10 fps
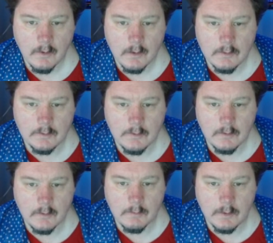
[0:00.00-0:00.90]
in a
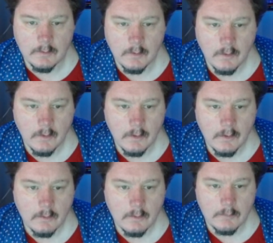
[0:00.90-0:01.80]
single read
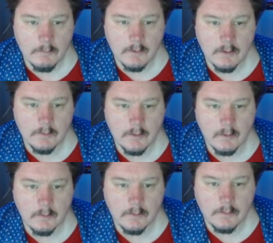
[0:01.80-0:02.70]
with modest
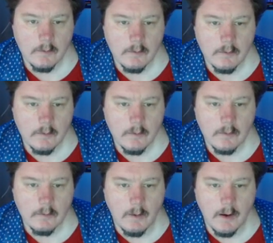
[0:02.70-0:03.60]
accuracy,
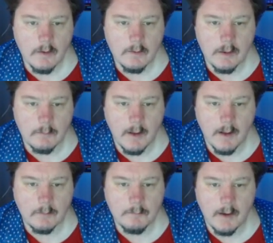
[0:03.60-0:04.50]
while the
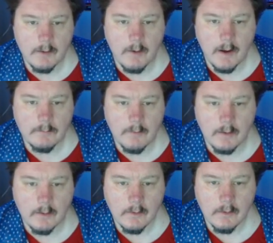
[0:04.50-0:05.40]
PacBio
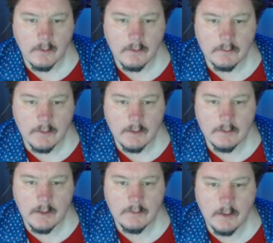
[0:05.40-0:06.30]
Hi-Fi
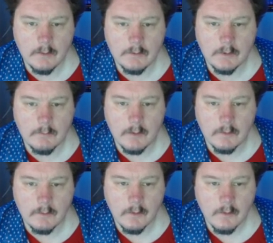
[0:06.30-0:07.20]
DNA sequencing
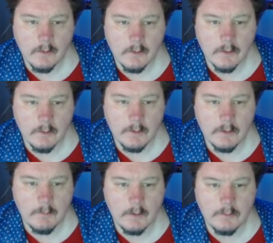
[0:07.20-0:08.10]
method can
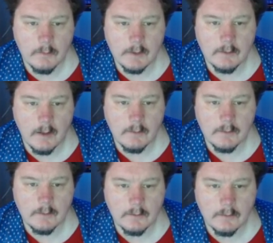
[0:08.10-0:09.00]
read about
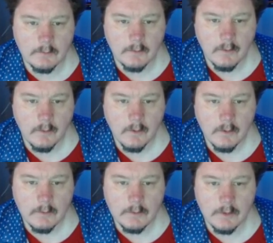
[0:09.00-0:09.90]
20,000 letters
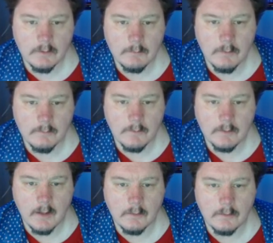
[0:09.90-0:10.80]
with nearly
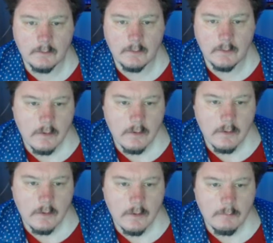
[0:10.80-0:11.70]
perfect accuracy.
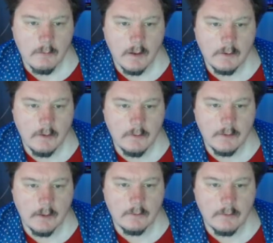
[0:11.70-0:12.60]
By
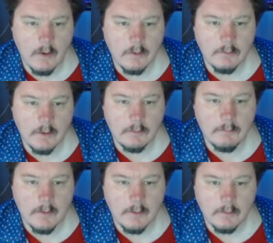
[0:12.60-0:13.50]
using long-read
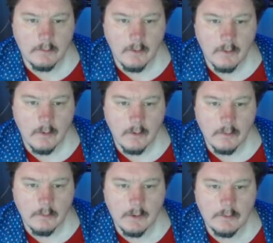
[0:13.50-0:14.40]
methods,
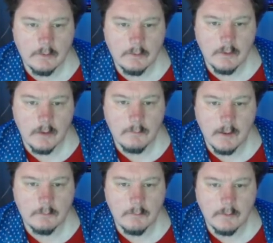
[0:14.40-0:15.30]
researchers have made
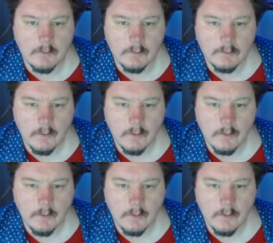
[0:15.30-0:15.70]
breakthroughs